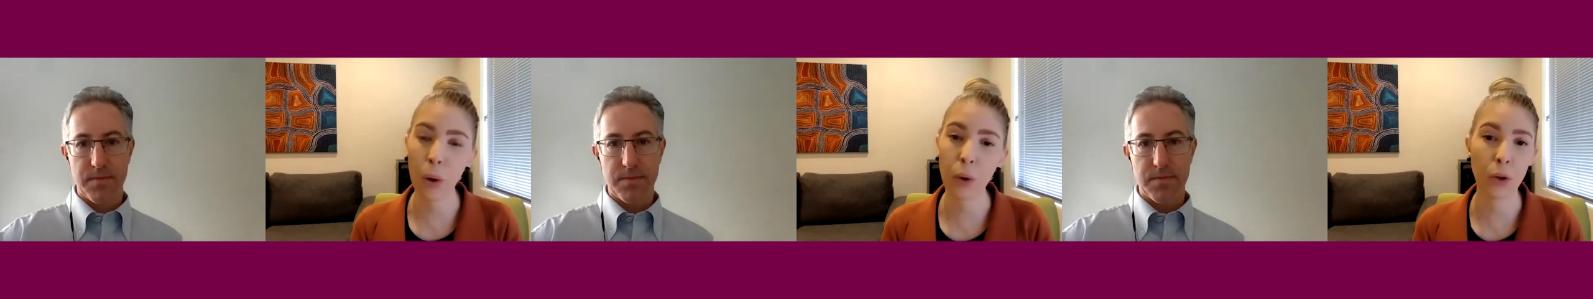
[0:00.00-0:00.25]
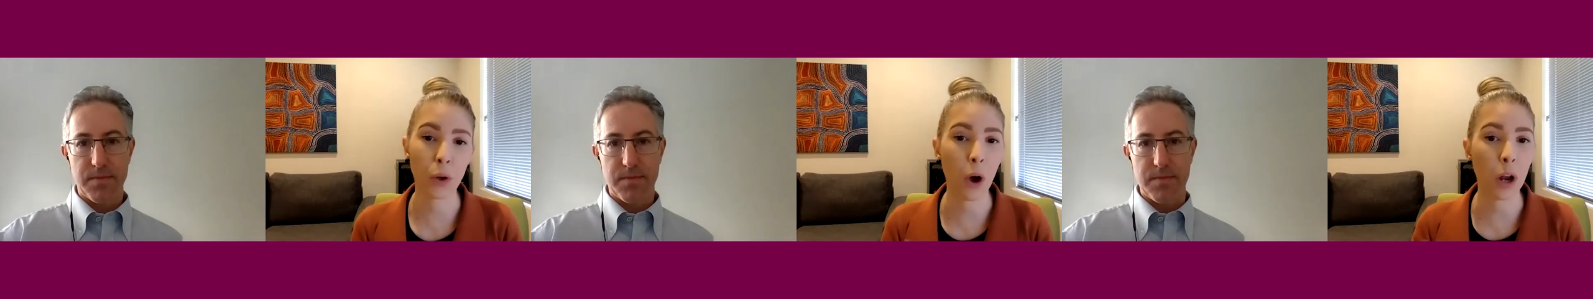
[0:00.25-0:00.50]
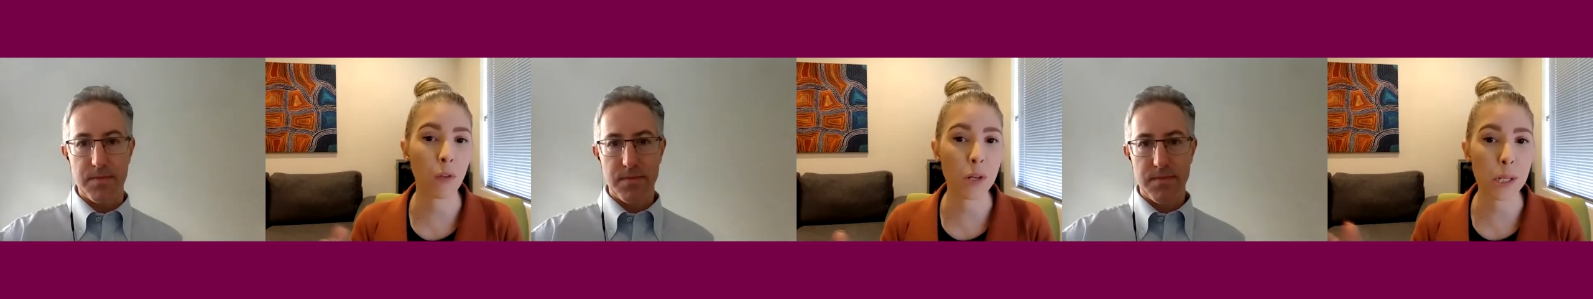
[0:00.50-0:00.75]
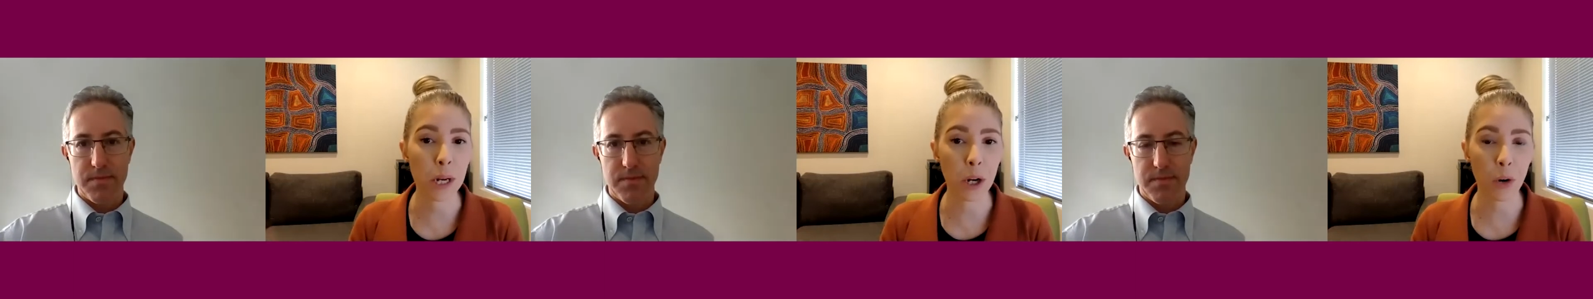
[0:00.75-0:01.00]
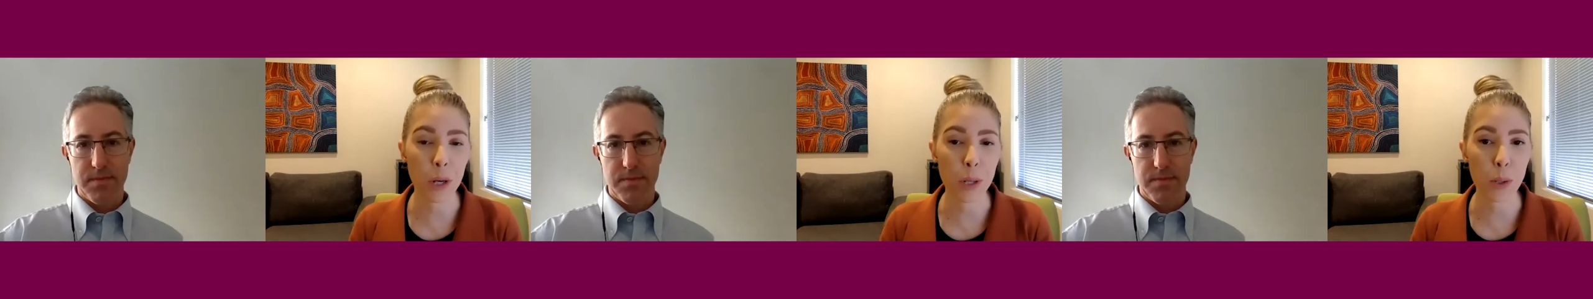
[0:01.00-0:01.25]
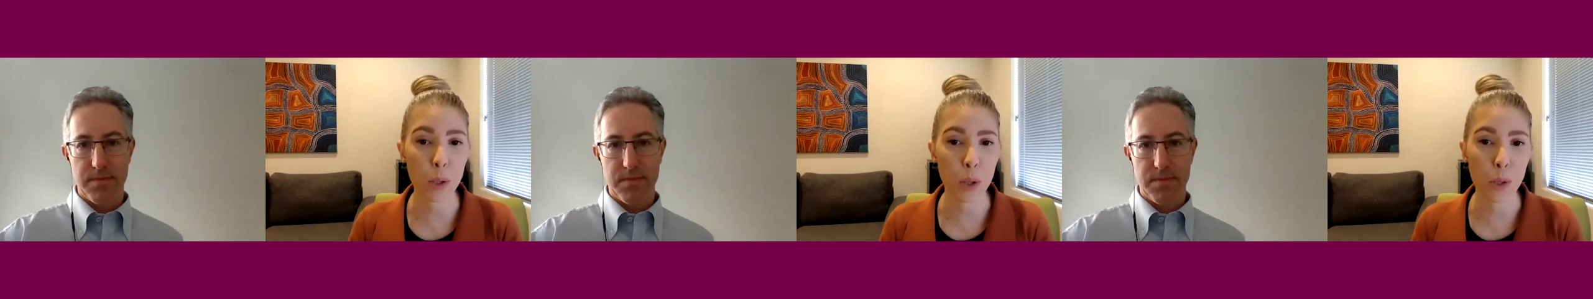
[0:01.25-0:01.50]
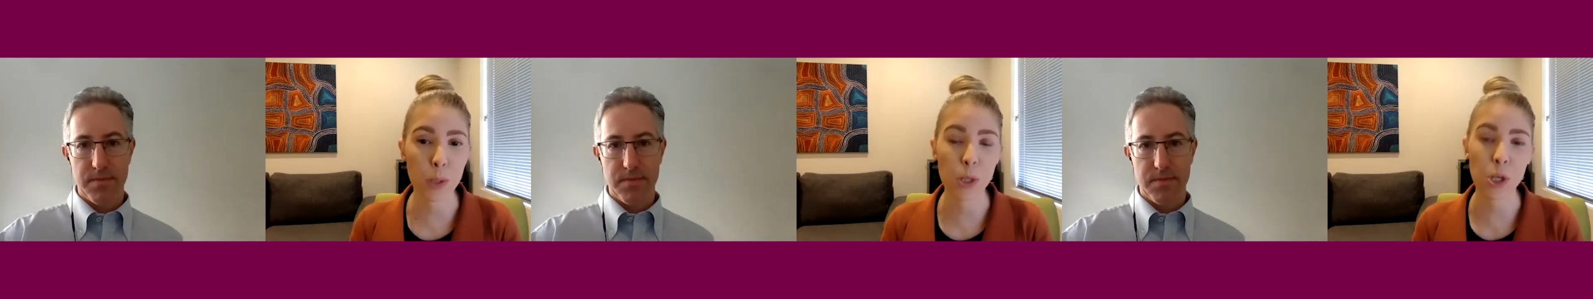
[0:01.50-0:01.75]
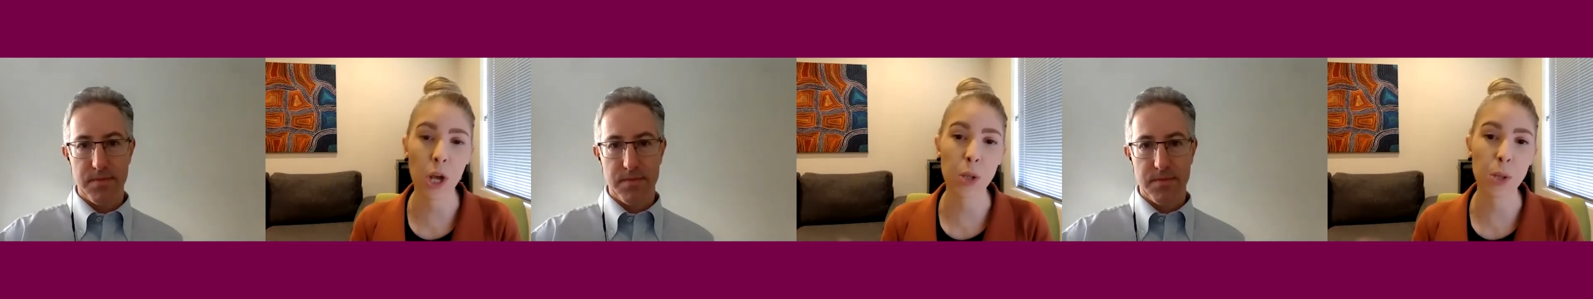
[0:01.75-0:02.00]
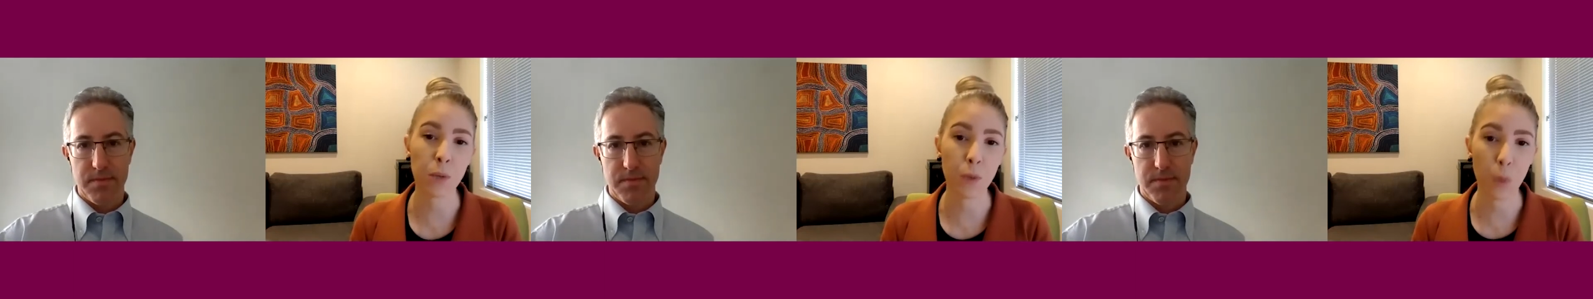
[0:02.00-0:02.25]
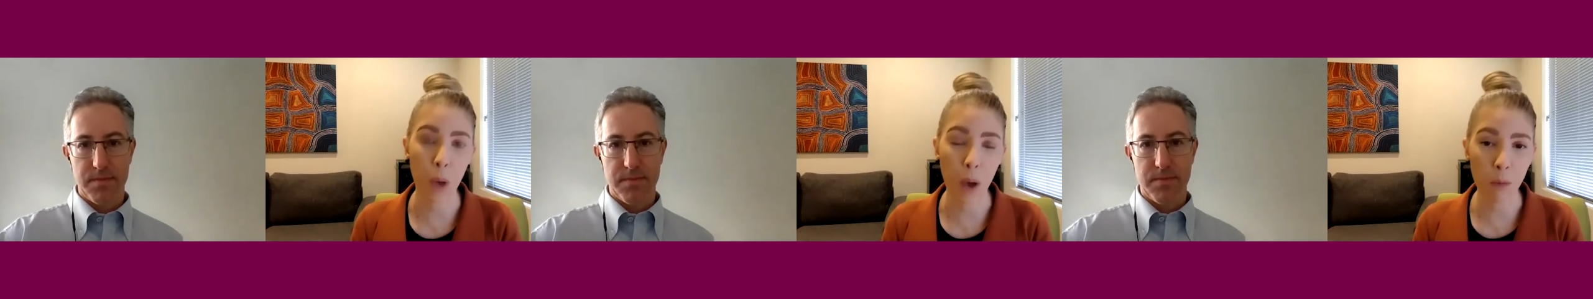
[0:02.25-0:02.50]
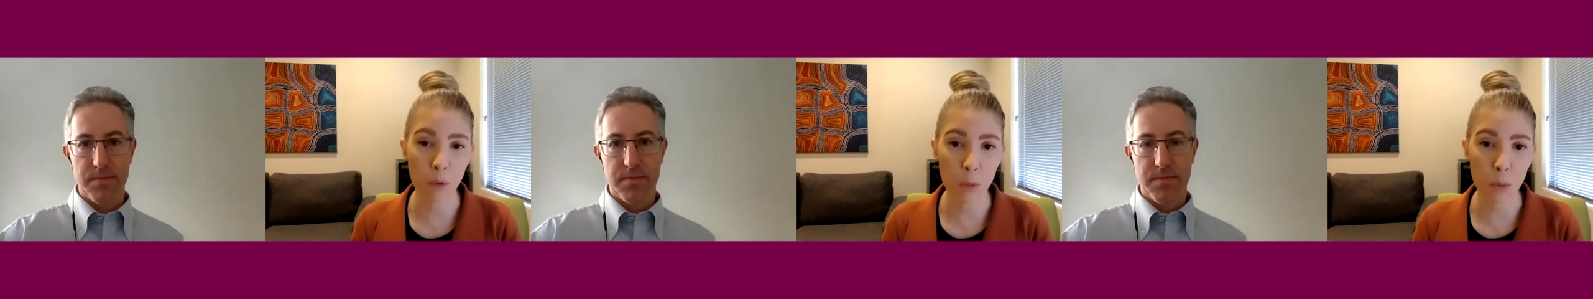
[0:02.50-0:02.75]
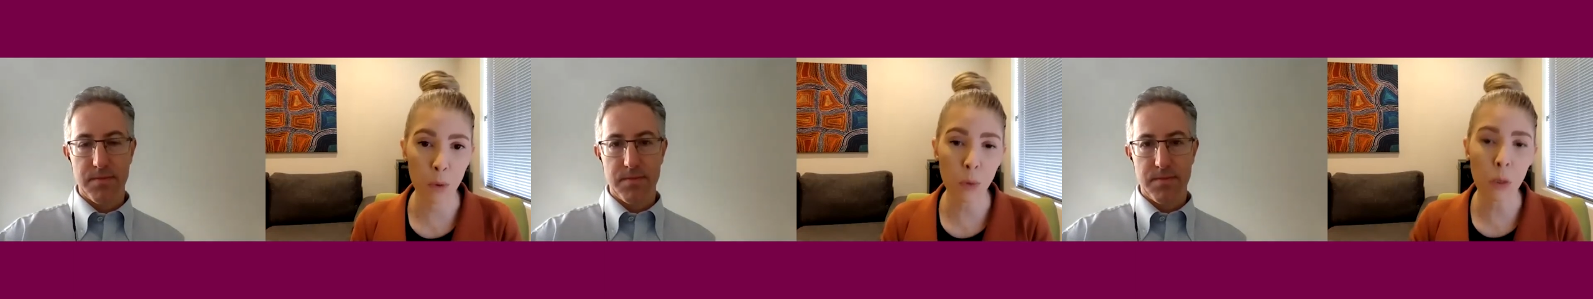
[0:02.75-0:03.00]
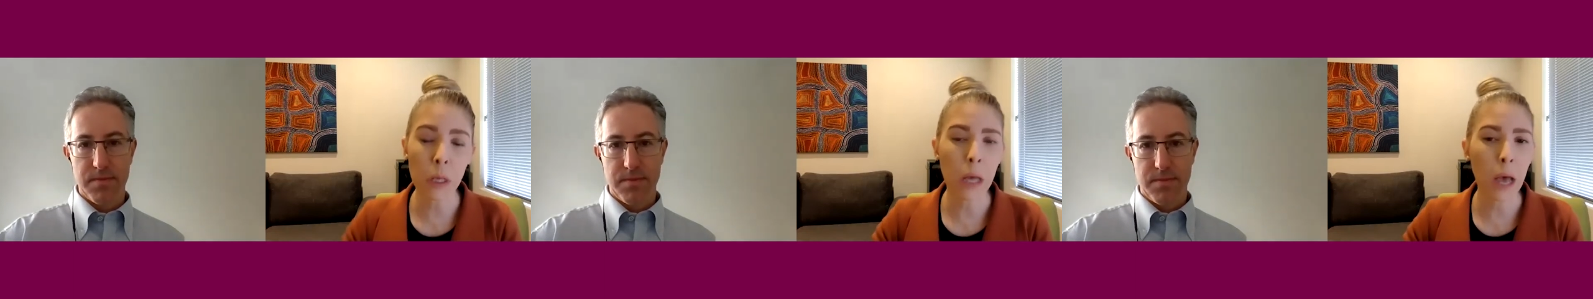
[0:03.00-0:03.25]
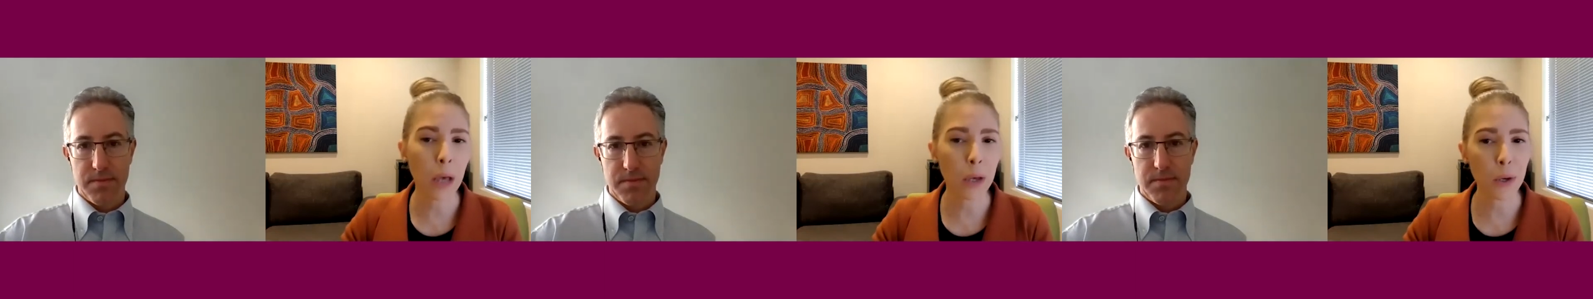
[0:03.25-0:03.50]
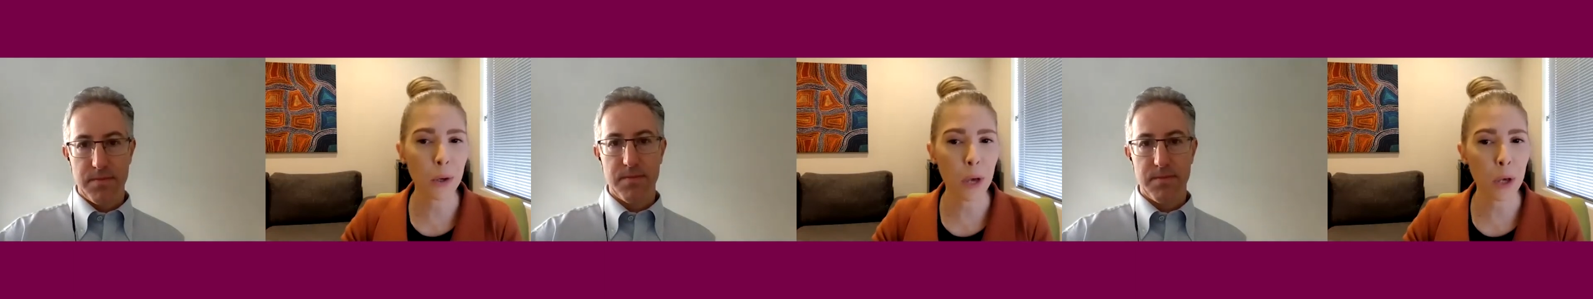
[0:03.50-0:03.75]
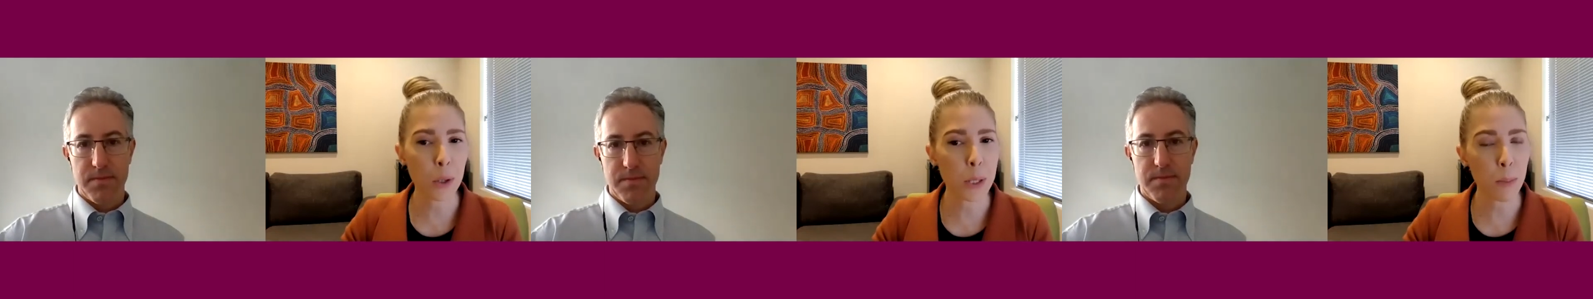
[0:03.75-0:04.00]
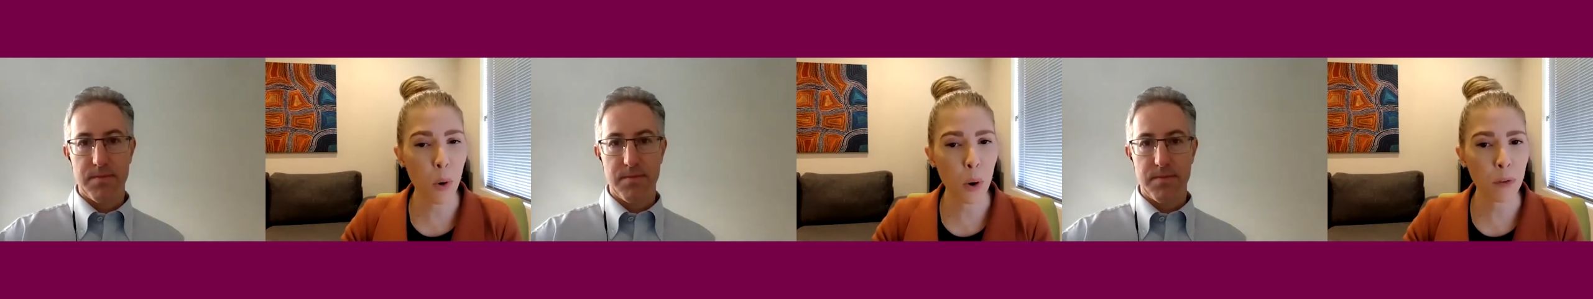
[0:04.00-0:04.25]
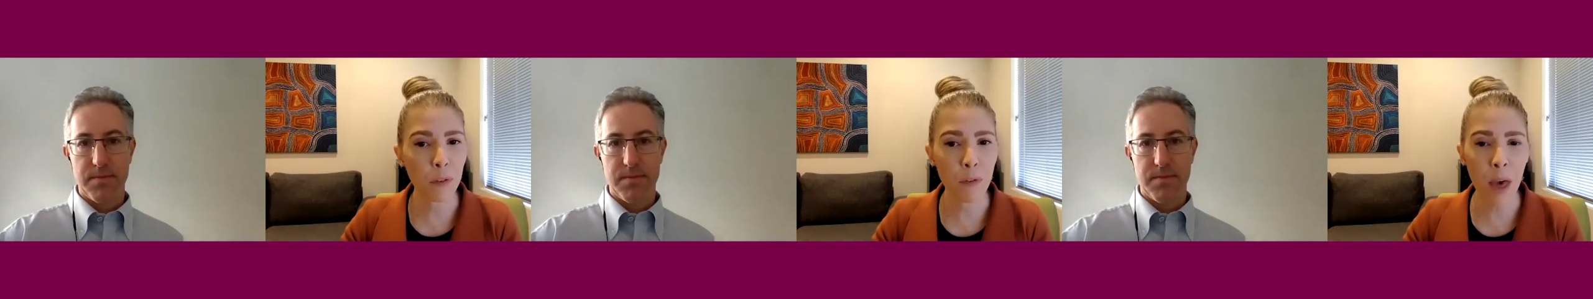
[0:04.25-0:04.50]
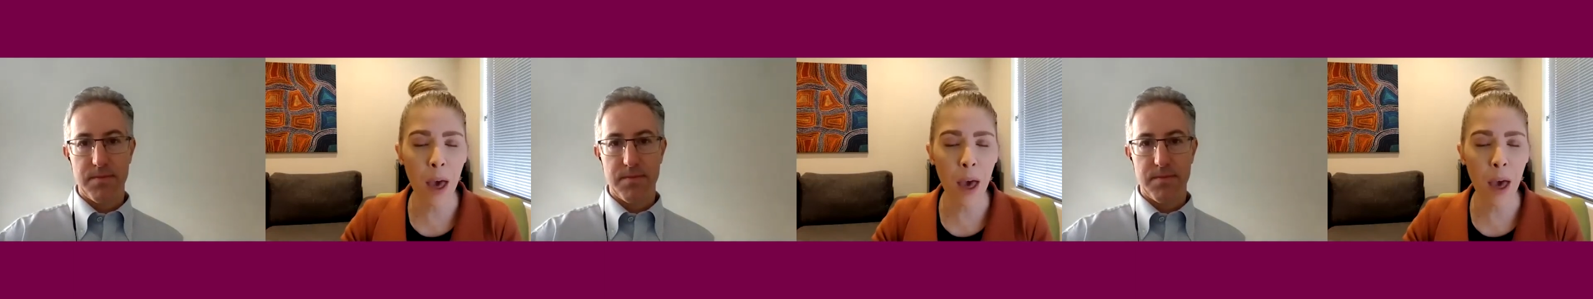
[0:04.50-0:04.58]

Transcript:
Speaker 1: and you kind of just increase your dosage as you feel comfortable. Are you are you supportive of